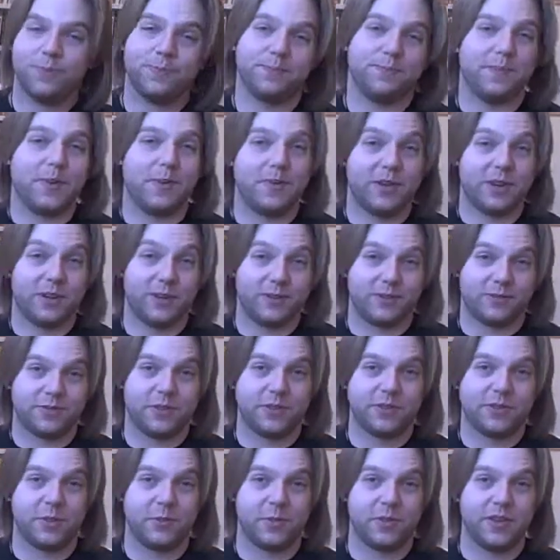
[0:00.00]
maybe get a little
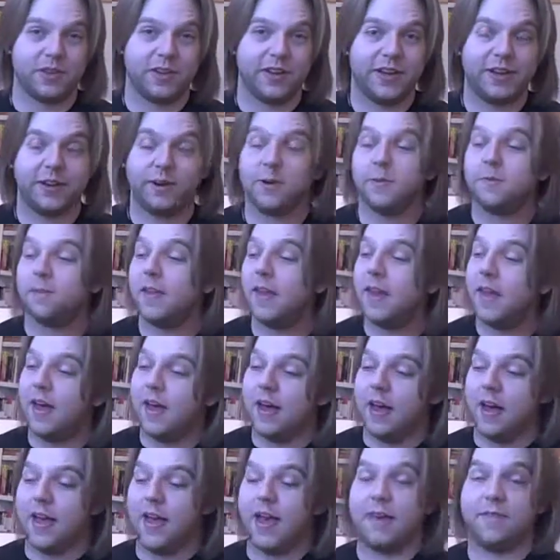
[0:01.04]
frisky with her later.
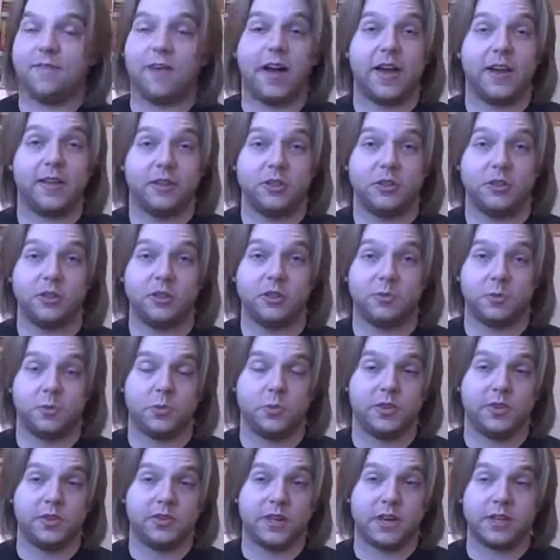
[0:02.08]
If I had to choose
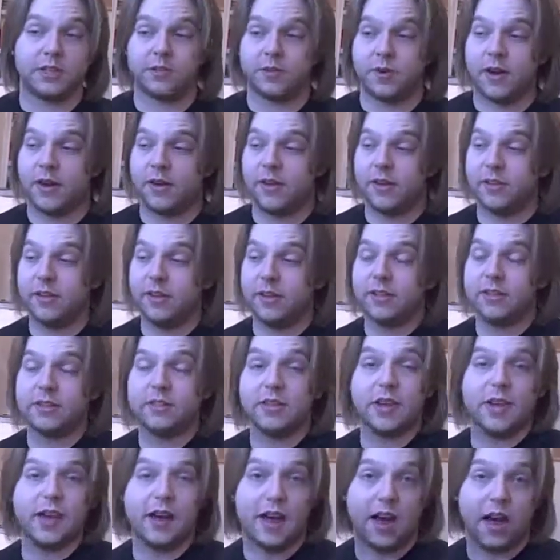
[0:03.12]
between the Dr. L and this,
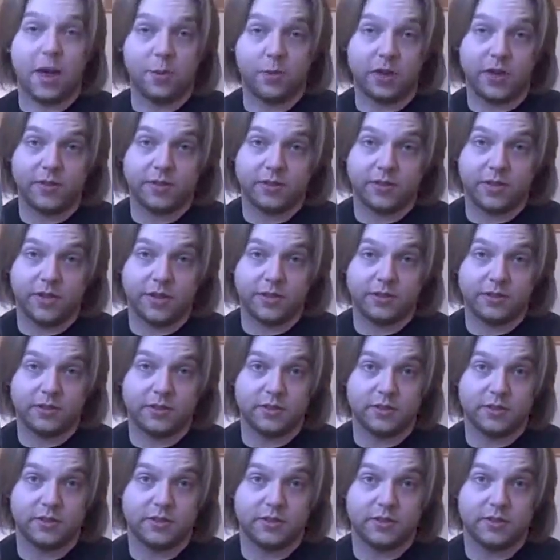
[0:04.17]
I would give her this.
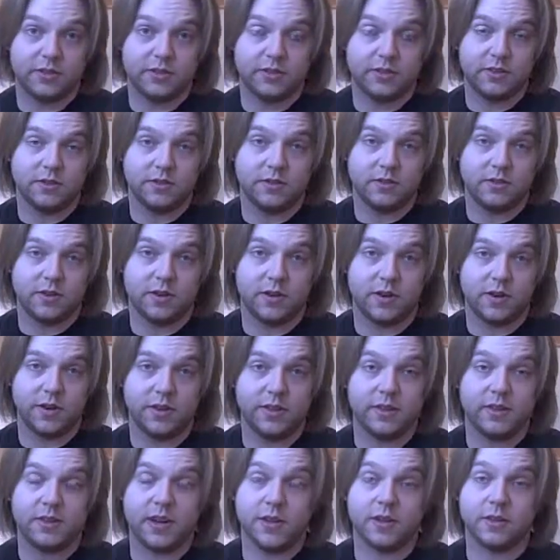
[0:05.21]
All right,
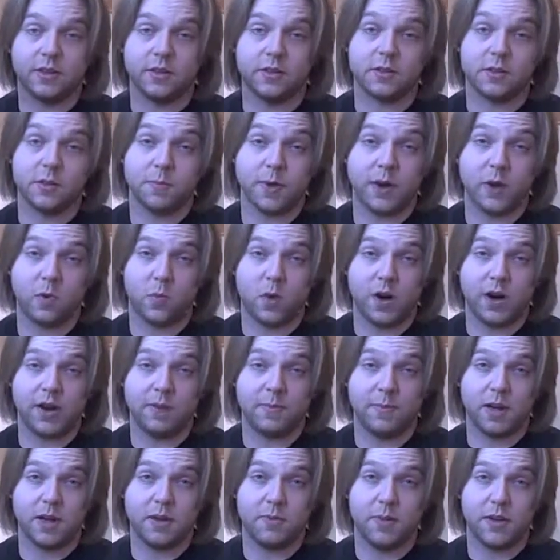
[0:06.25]
the Dr. L is a better wine in
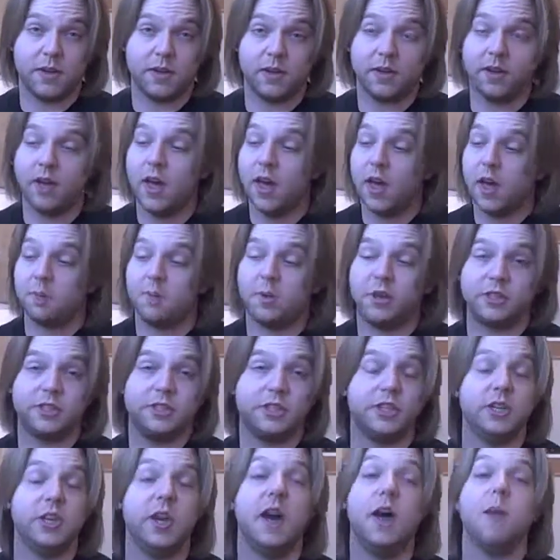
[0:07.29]
my opinion,
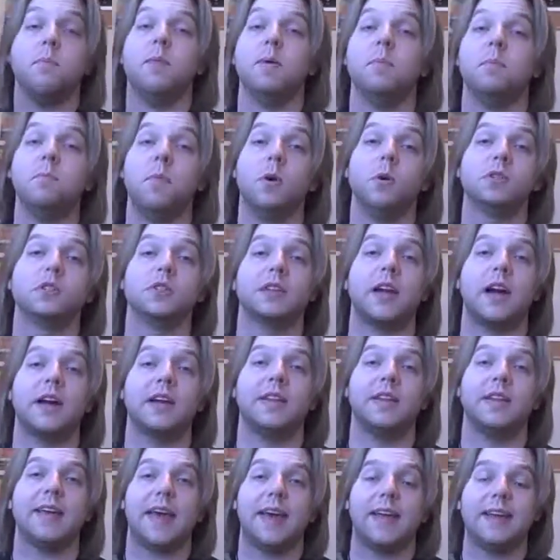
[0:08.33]
but most
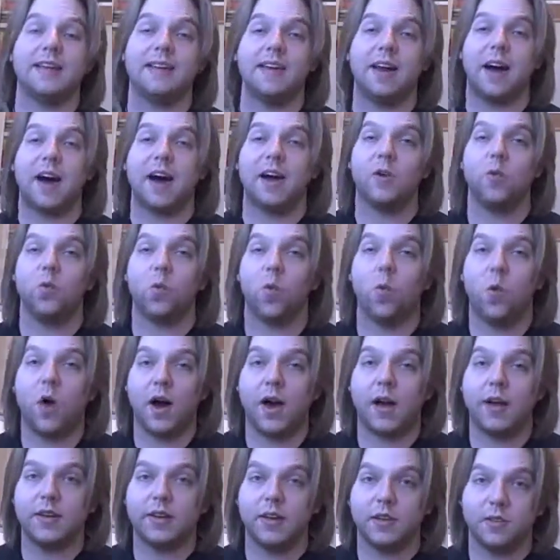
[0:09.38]
likely a
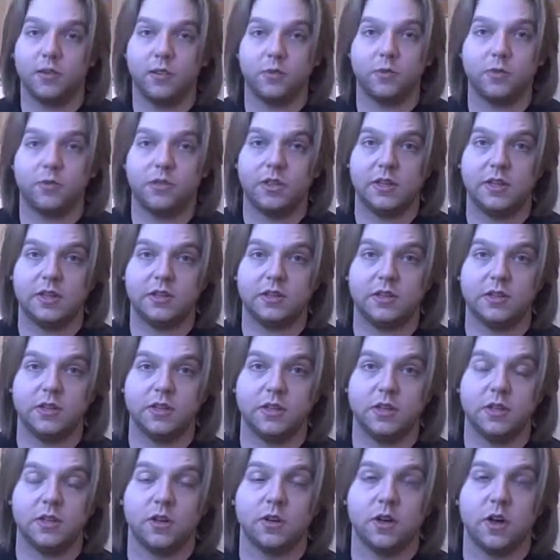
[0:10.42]
non-wine enthusiast.
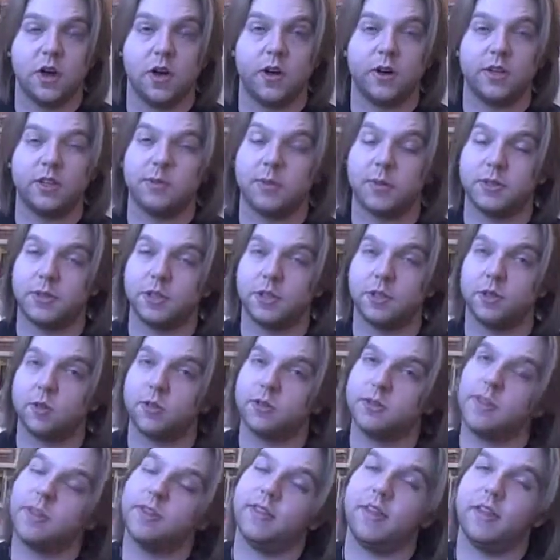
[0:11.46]
All right, especially
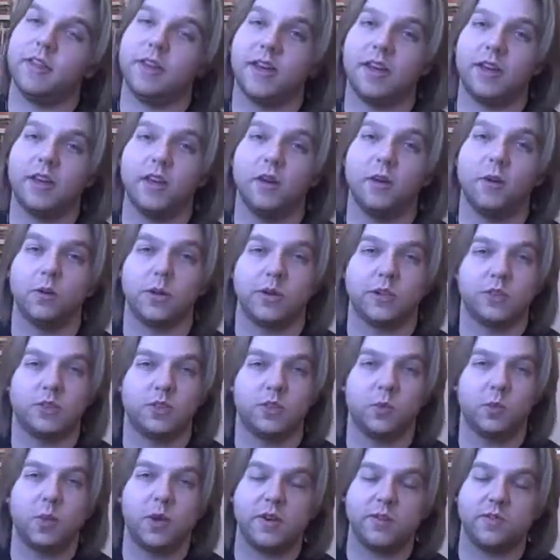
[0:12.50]
girls they like like
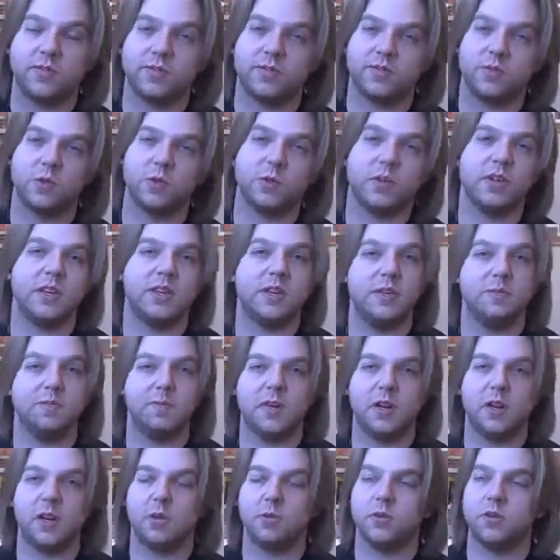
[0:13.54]
sweet, fruity,
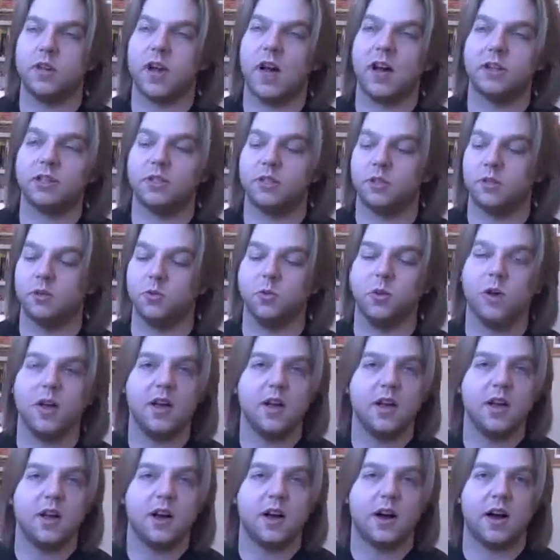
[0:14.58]
not too
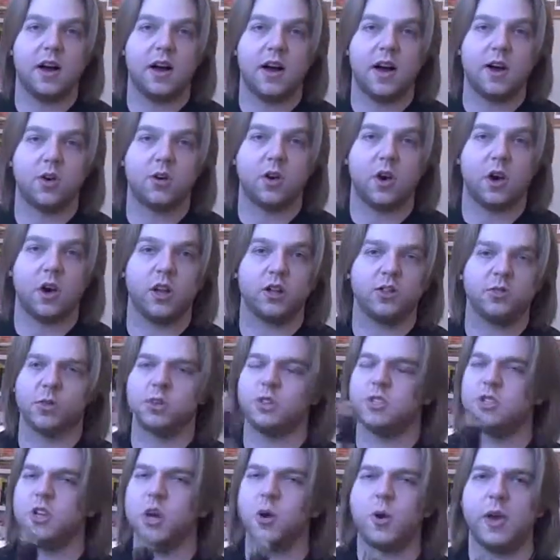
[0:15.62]
alcoholic
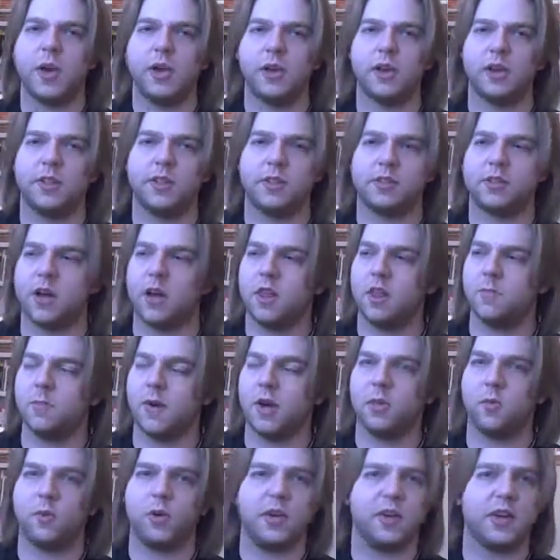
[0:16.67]
drinks. No heat on this either, by
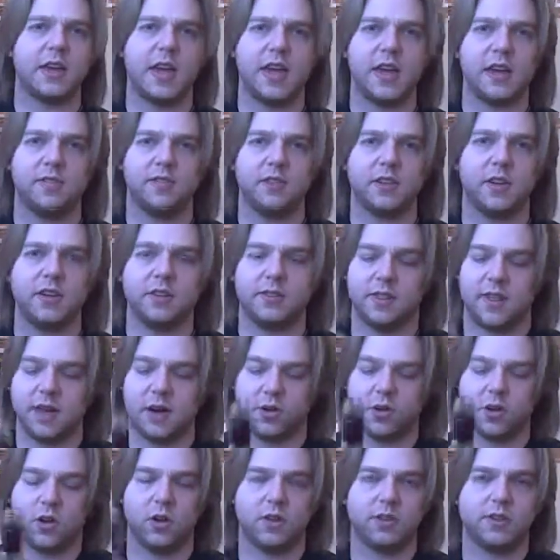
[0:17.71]
the way. You can't even taste the
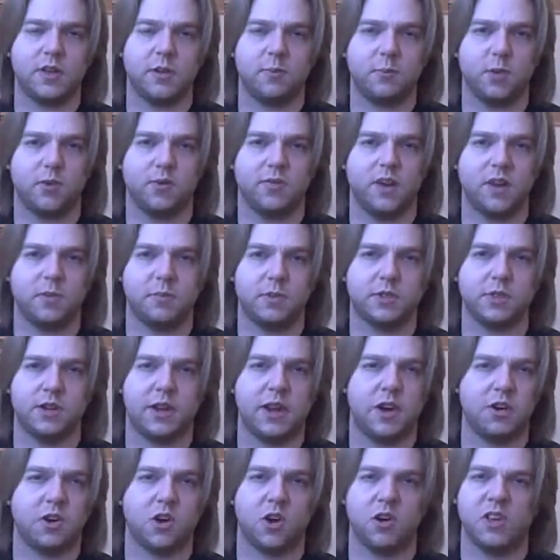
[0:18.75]
alcohol. It's 8.5%
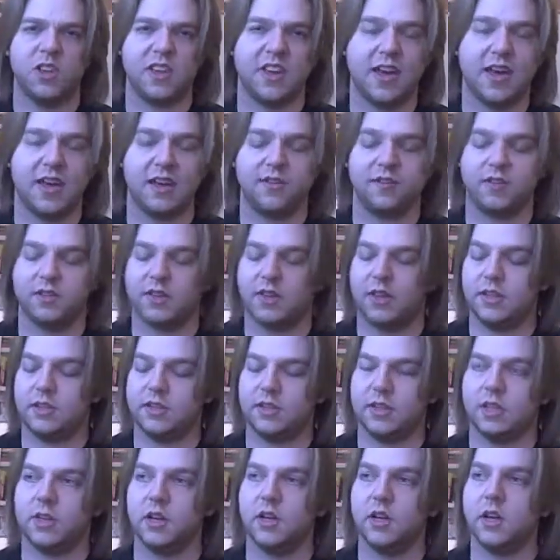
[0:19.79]
alcohol. You can't even taste
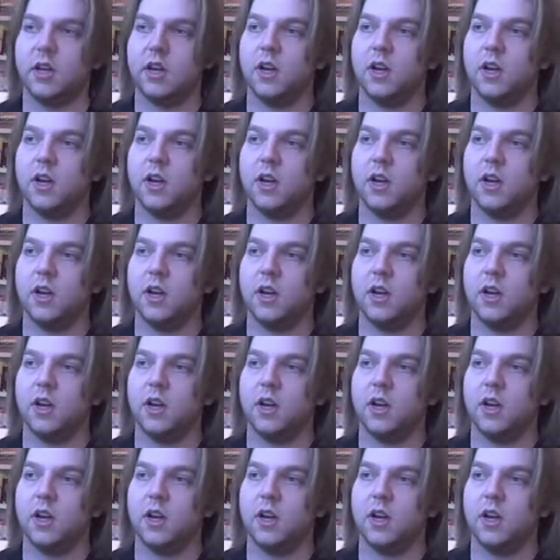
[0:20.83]
it.